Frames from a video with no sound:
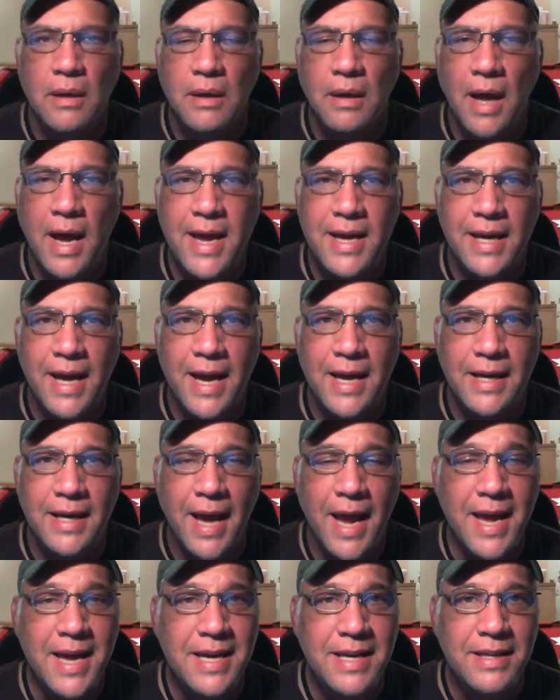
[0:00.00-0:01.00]
Hey,
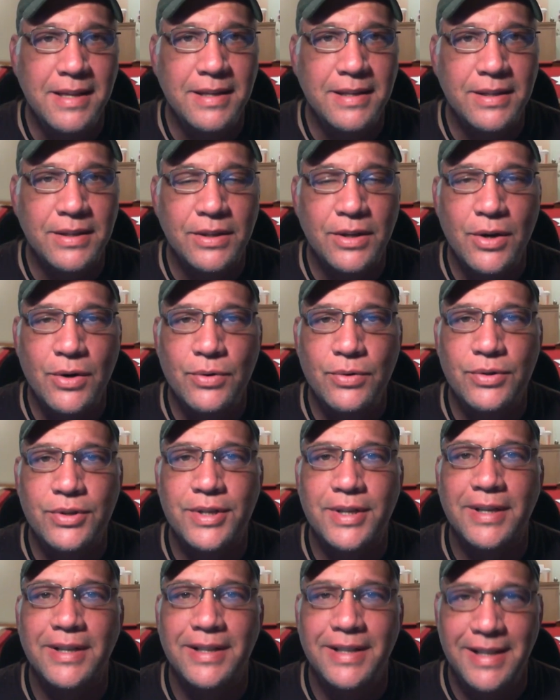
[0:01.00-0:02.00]
hey, hey, this is
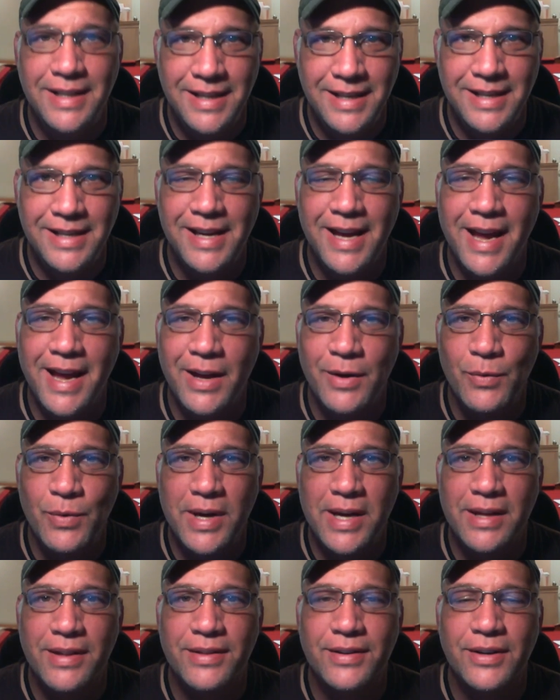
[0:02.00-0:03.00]
Coach D K
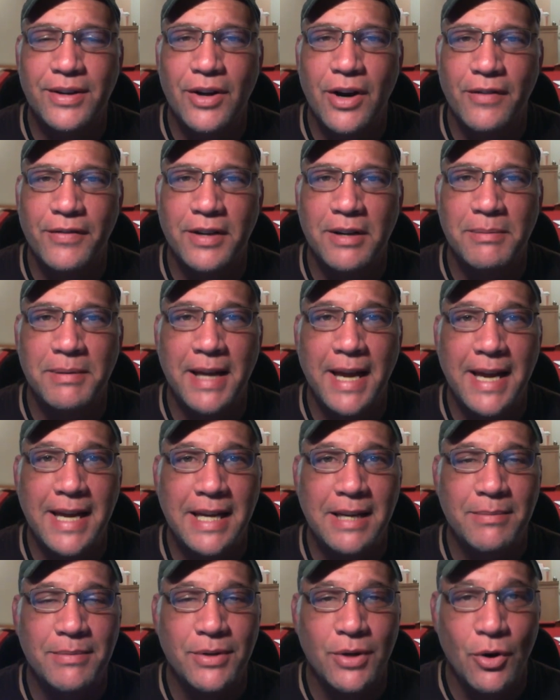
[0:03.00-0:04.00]
with Coffee Cup
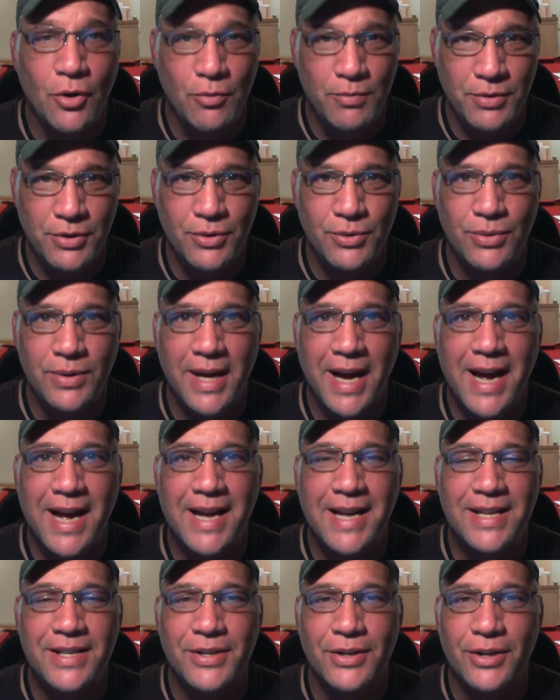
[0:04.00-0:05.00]
Games. Hope you
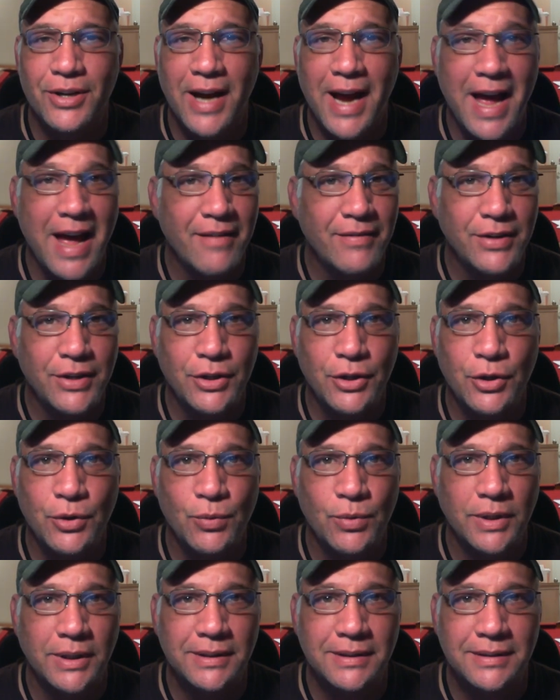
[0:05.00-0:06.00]
guys are having a
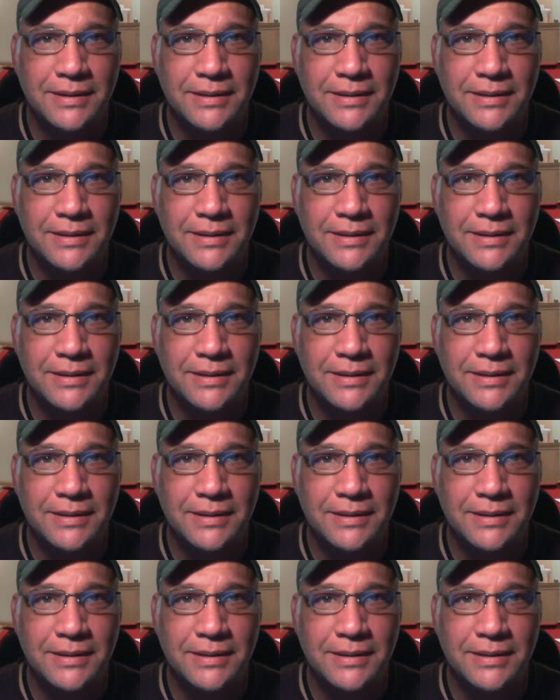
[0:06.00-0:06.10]
good one.